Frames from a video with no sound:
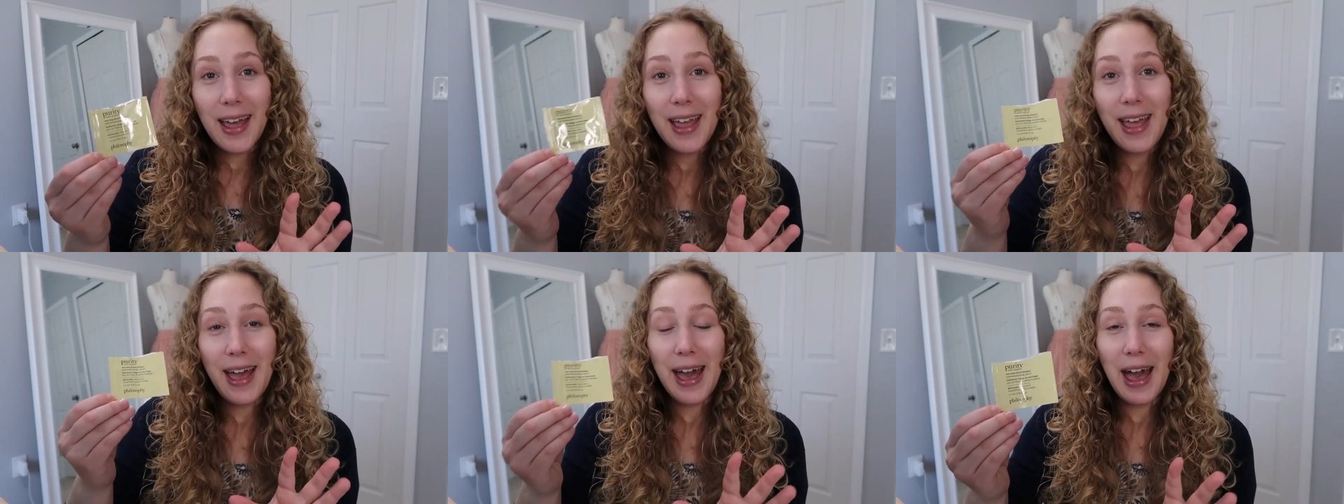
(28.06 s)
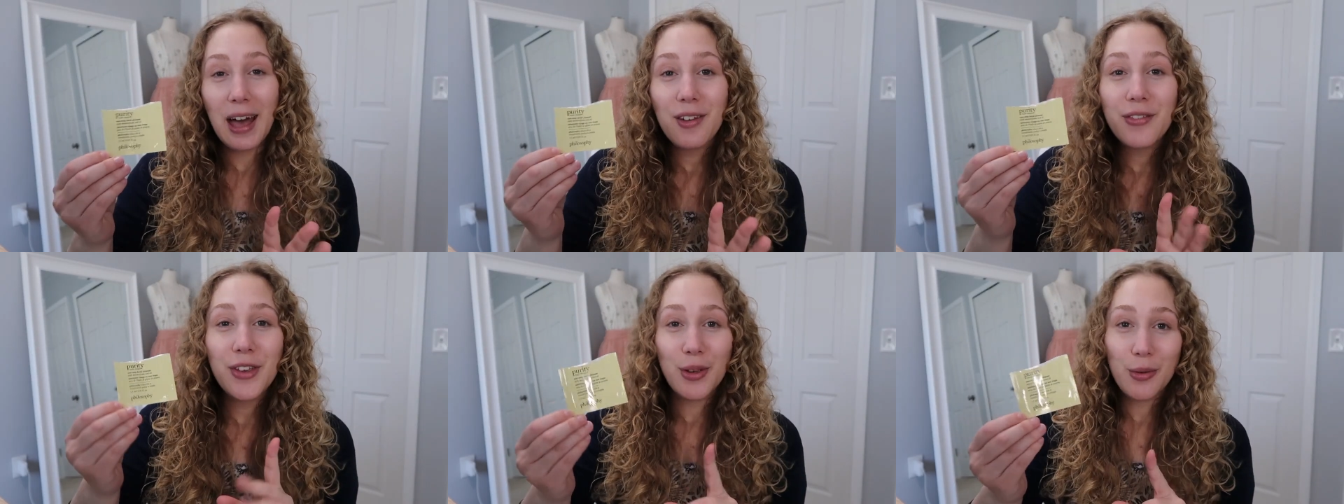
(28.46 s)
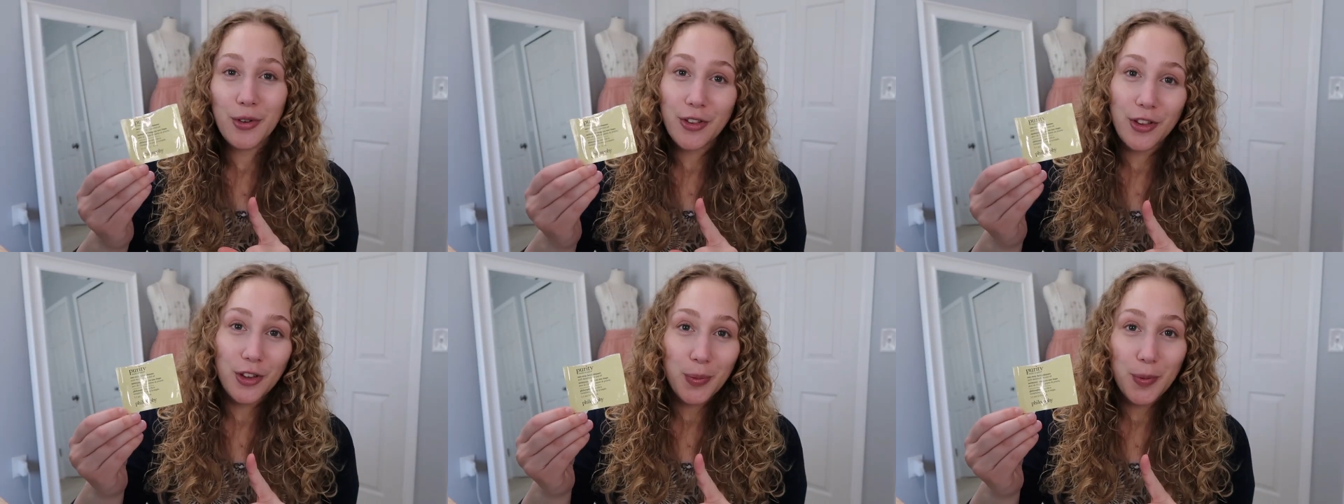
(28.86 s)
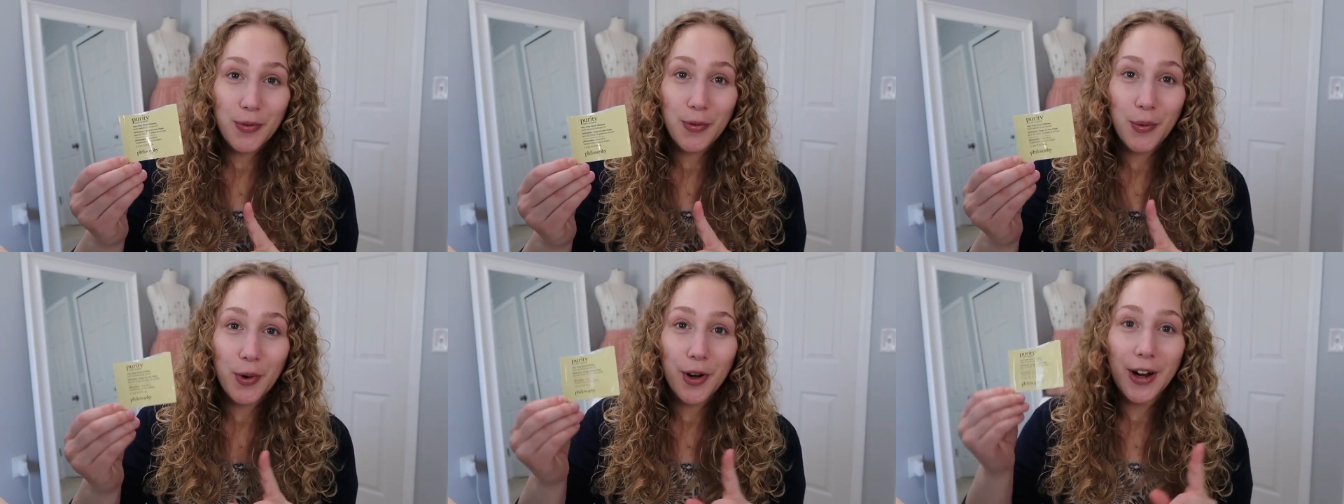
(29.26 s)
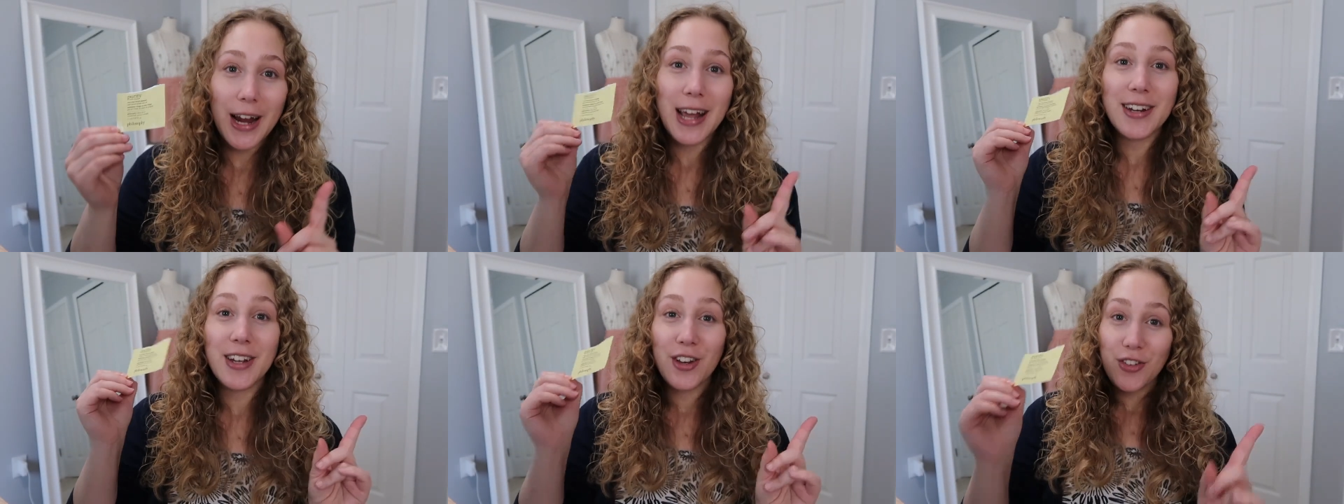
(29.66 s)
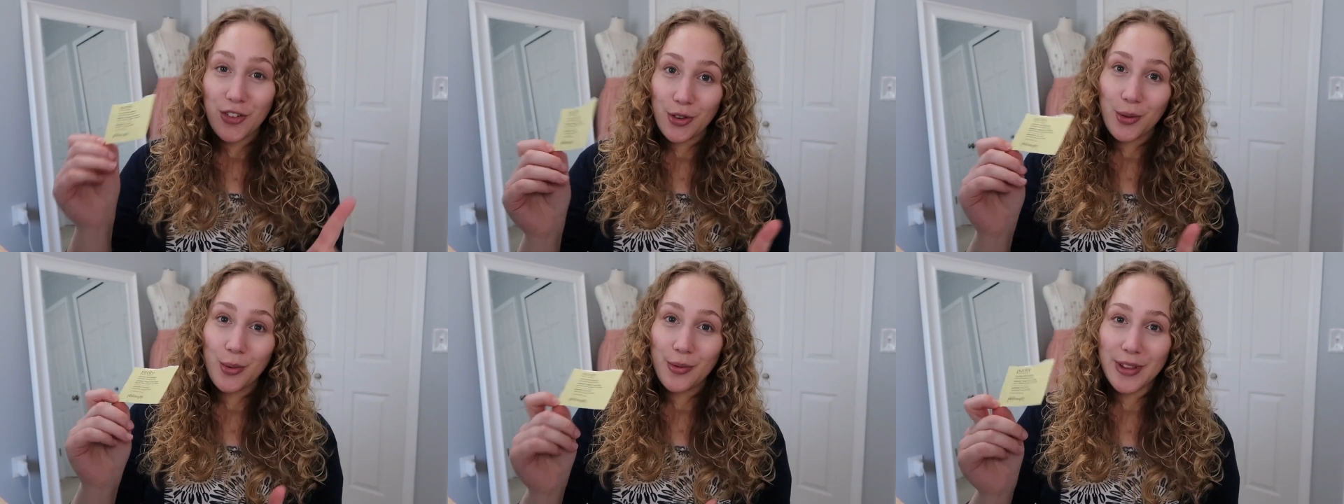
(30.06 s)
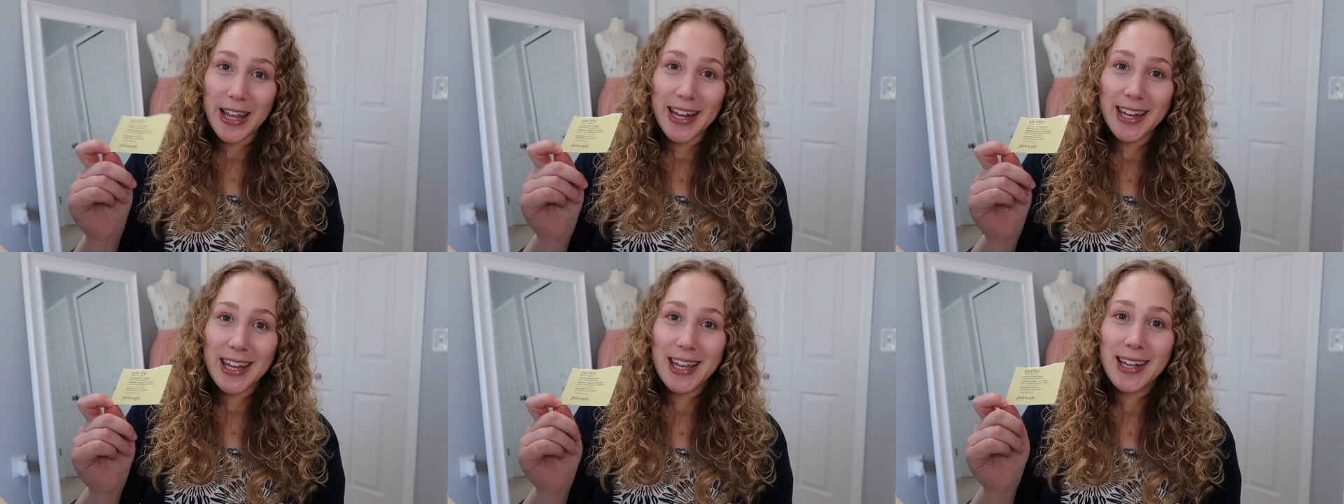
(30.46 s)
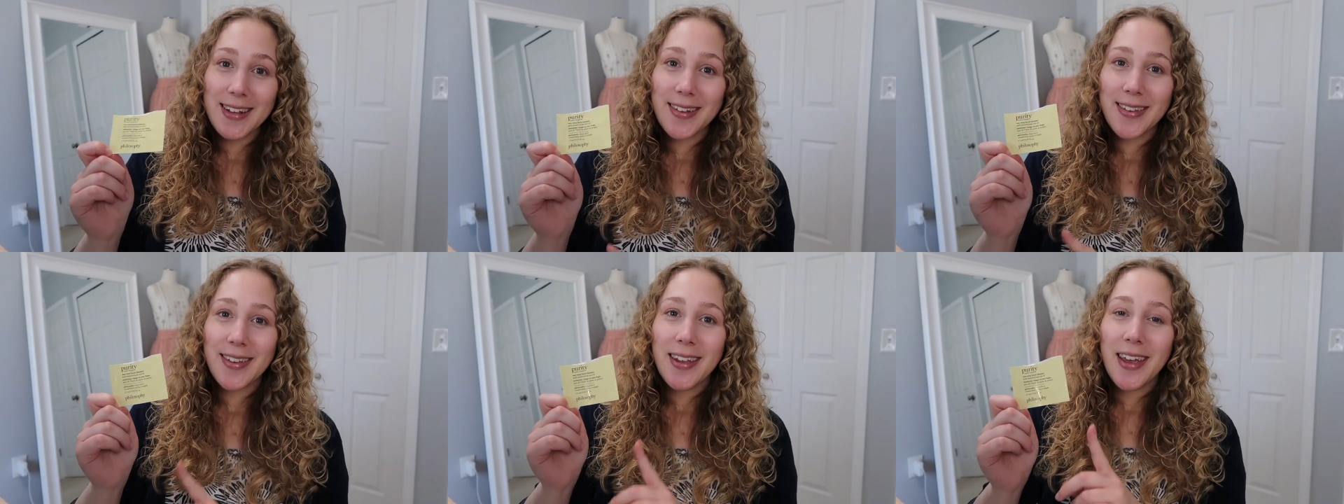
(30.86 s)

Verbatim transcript: I have used this before and I do like it